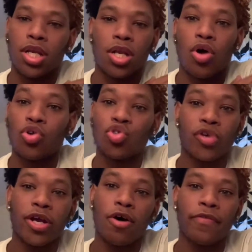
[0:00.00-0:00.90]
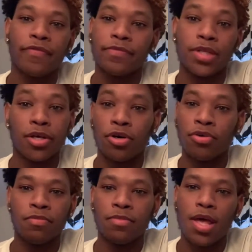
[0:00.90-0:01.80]
straight off the
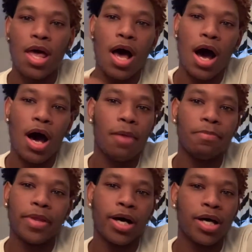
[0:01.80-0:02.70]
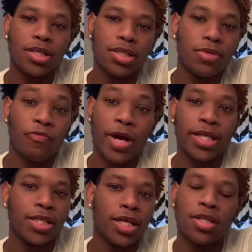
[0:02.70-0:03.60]
dome. I'm not writing
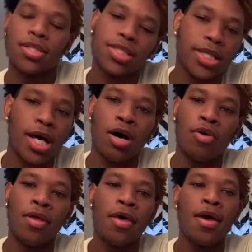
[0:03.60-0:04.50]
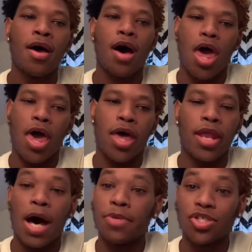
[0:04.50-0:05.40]
none of this down. And I'm
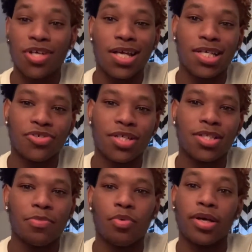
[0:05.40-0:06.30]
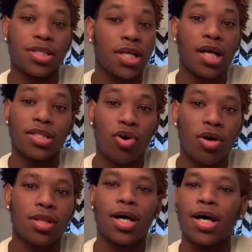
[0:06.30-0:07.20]
gonna try to get straight to the point because I talk a
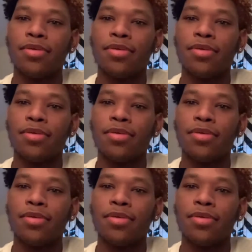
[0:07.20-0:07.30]
lot